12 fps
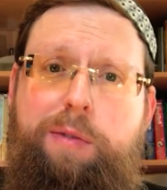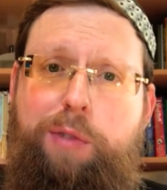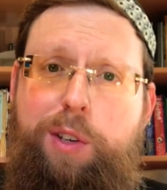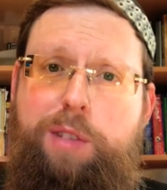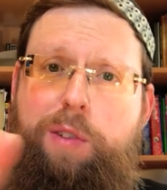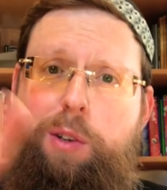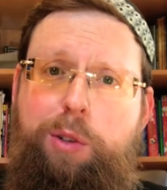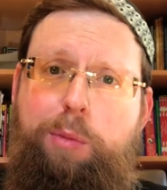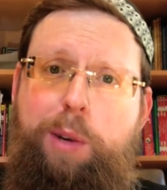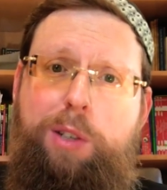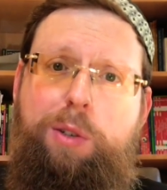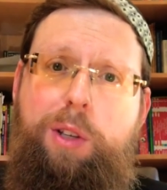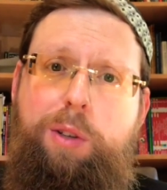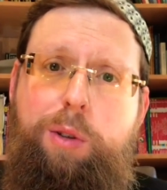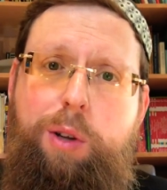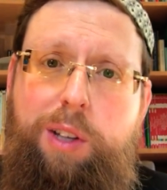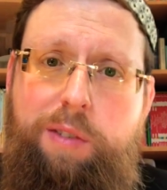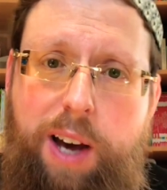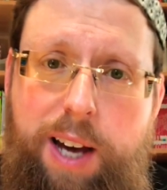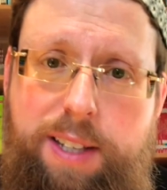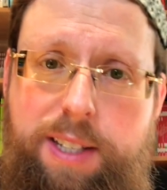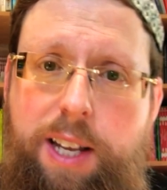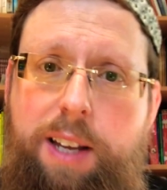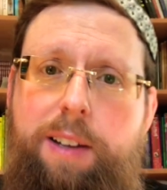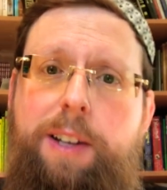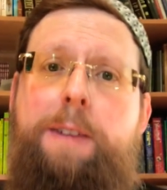First of all, you need to make sure that you don't have ice there,